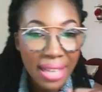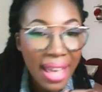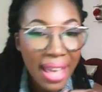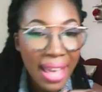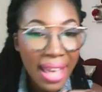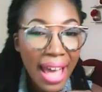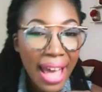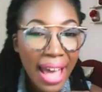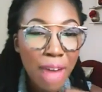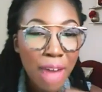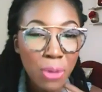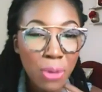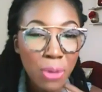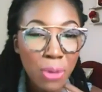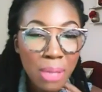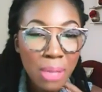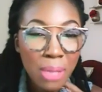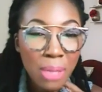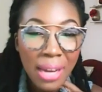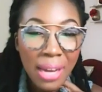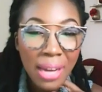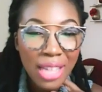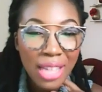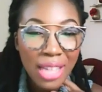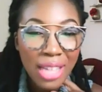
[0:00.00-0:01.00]
And Rose
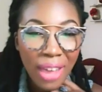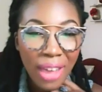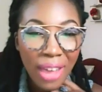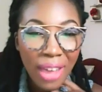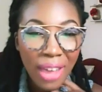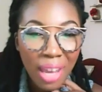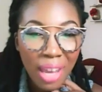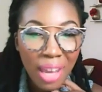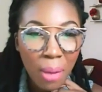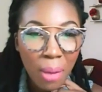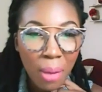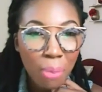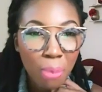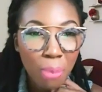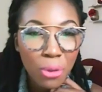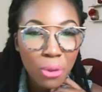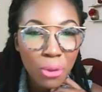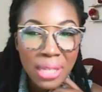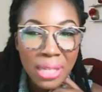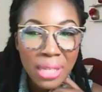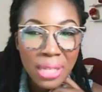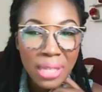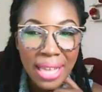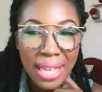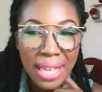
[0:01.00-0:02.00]
Miller is cracking me up. Rose
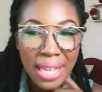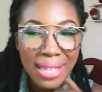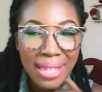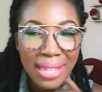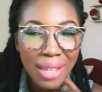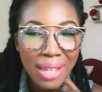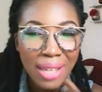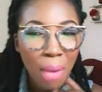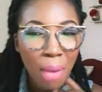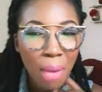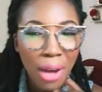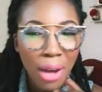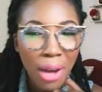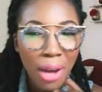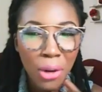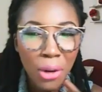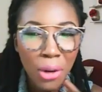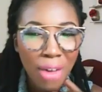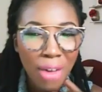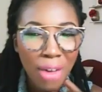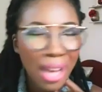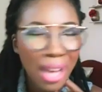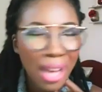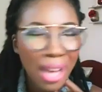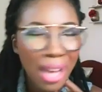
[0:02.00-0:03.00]
says, come on now,
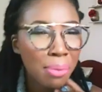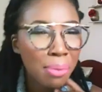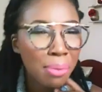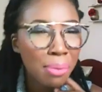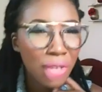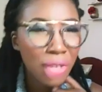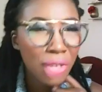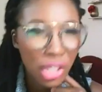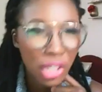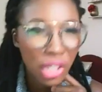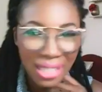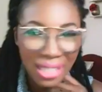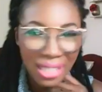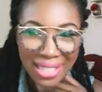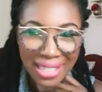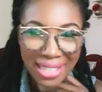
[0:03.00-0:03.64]
Ryan, preach it.